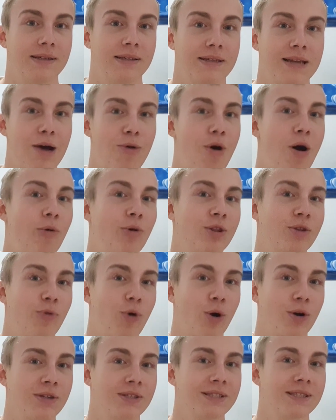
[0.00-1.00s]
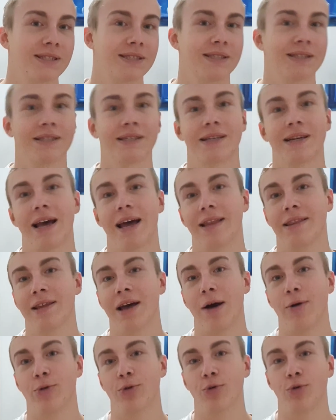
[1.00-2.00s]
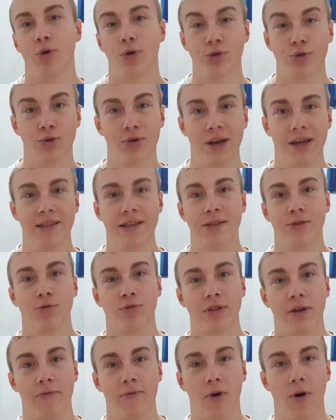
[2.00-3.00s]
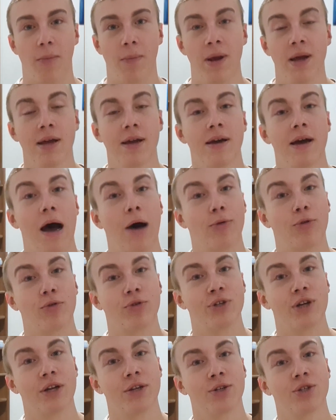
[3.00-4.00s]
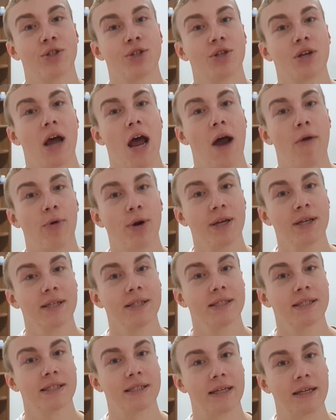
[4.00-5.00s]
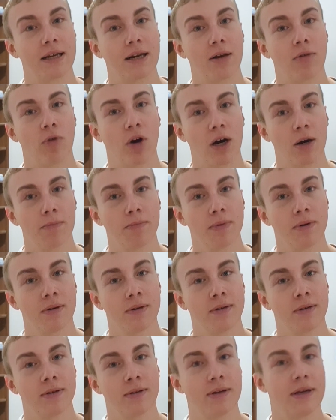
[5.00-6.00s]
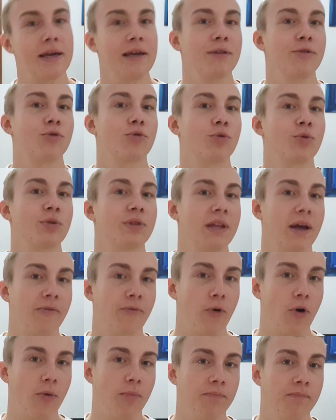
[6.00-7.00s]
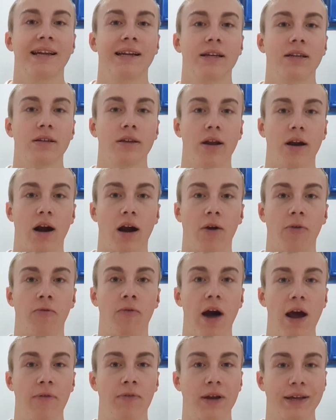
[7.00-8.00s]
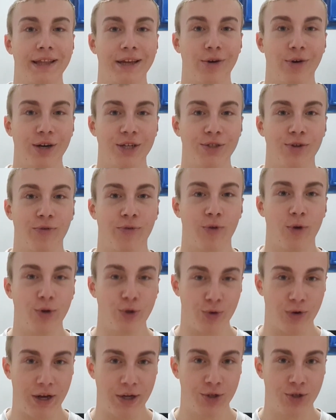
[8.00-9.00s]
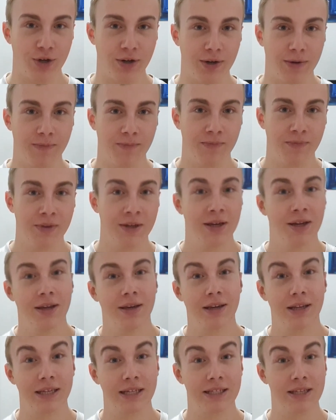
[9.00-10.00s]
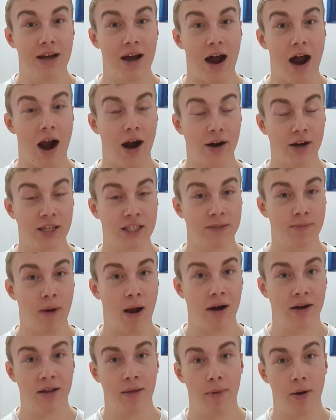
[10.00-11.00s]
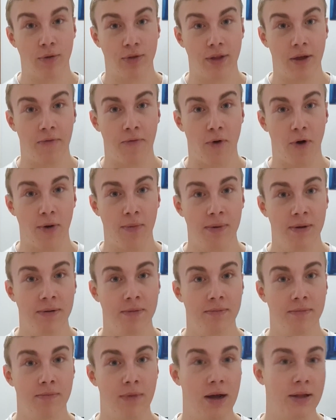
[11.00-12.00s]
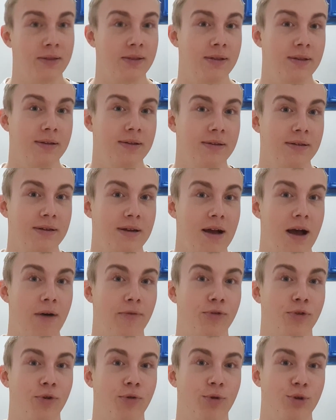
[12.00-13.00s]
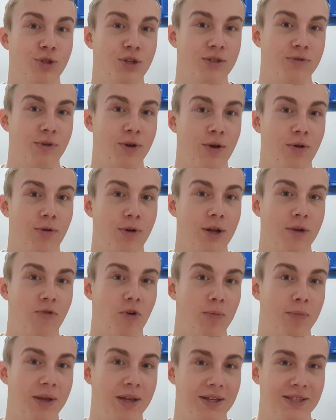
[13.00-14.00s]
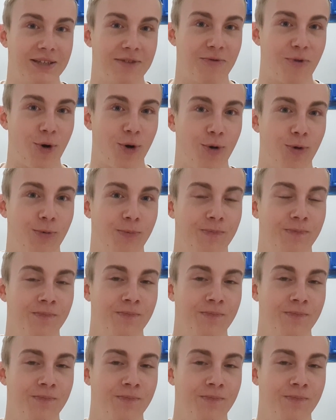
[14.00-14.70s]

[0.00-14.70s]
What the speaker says: Now how it works and how to conjugate into te form, how to change every single verb into te form. There are 5 categories of conjugation. This is the hardest part about te form, but after you watch this video, it will be easy for you.